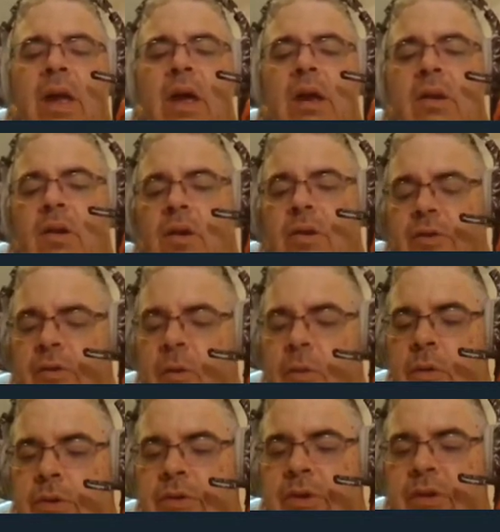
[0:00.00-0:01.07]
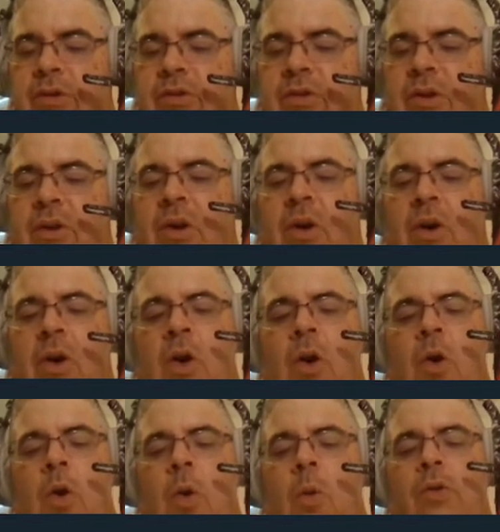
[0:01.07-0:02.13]
Adara's older sister,
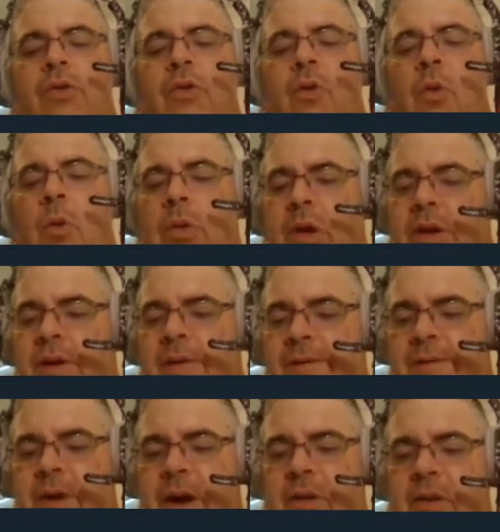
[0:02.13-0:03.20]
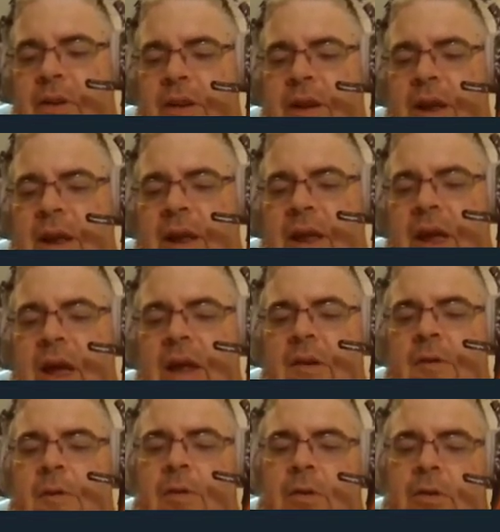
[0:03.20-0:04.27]
who was golden and freckled,
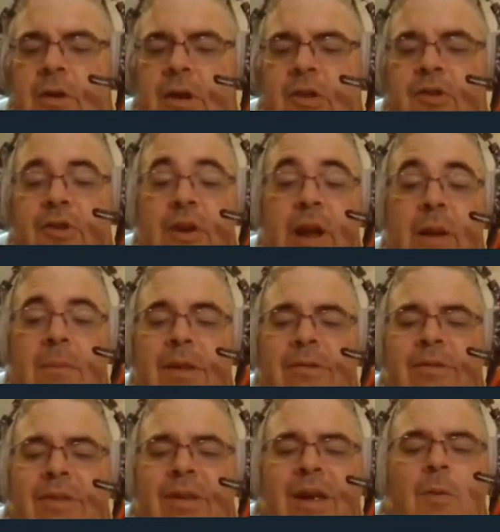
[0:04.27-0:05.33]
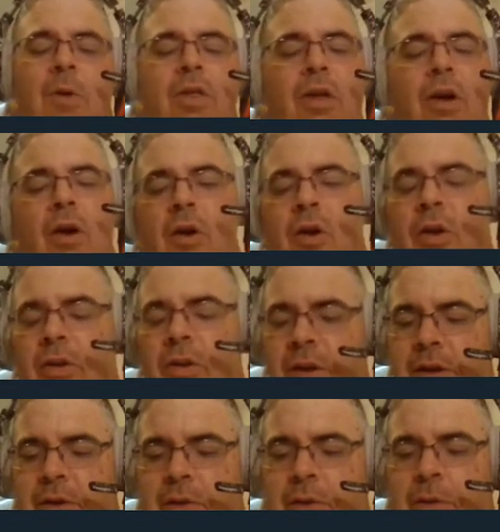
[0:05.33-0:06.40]
and flirted shamelessly with all
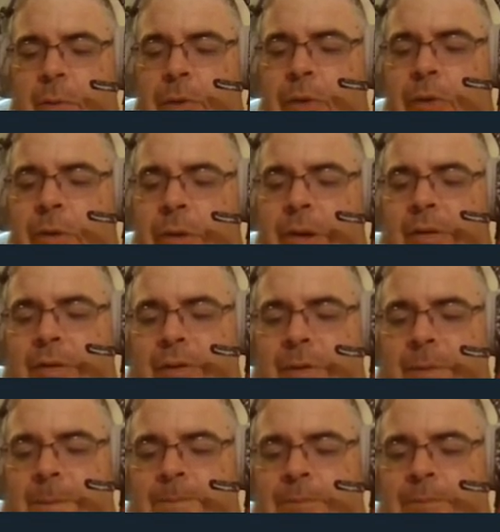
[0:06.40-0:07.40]
the local boys.